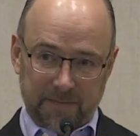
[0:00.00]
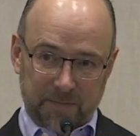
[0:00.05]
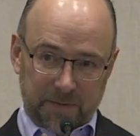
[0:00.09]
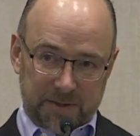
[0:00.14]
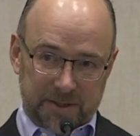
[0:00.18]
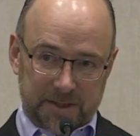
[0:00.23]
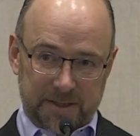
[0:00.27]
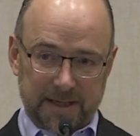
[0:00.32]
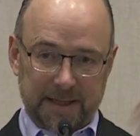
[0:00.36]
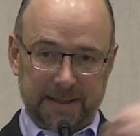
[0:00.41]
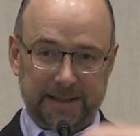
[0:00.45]

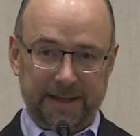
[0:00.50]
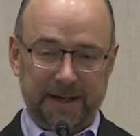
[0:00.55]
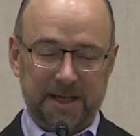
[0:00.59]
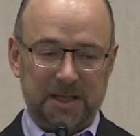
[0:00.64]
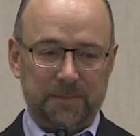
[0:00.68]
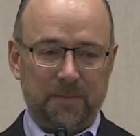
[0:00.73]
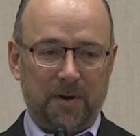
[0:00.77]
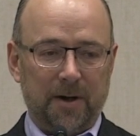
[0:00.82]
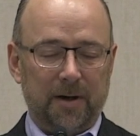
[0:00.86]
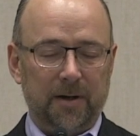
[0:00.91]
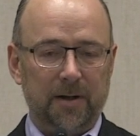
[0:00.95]
which Helene is
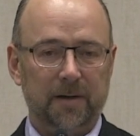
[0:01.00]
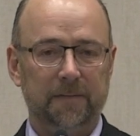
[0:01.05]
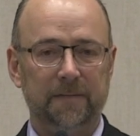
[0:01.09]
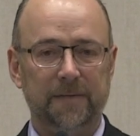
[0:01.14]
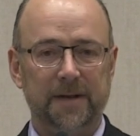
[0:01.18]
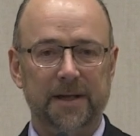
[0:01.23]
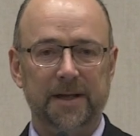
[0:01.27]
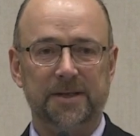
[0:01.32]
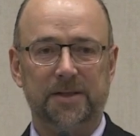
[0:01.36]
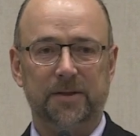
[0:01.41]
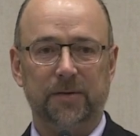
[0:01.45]
part of,
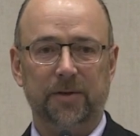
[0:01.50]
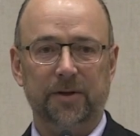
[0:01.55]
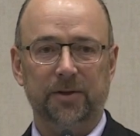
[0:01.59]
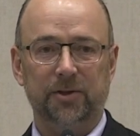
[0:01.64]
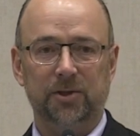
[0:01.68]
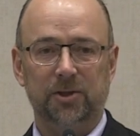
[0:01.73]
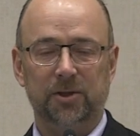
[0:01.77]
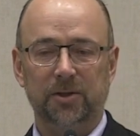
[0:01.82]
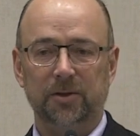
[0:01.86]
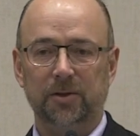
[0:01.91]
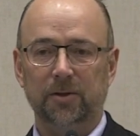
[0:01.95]
is going
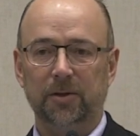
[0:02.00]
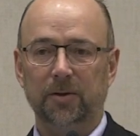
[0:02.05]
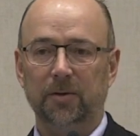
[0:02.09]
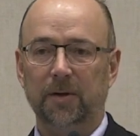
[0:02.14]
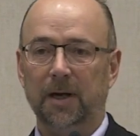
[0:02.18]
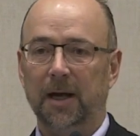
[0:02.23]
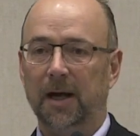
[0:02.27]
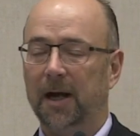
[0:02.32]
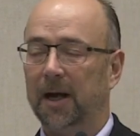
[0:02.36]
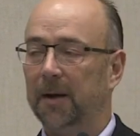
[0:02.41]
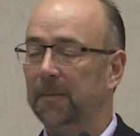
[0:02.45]

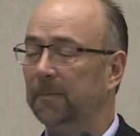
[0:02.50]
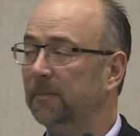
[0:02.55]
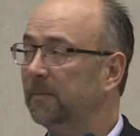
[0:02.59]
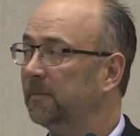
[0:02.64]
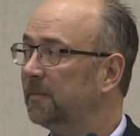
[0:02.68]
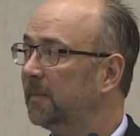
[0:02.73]
to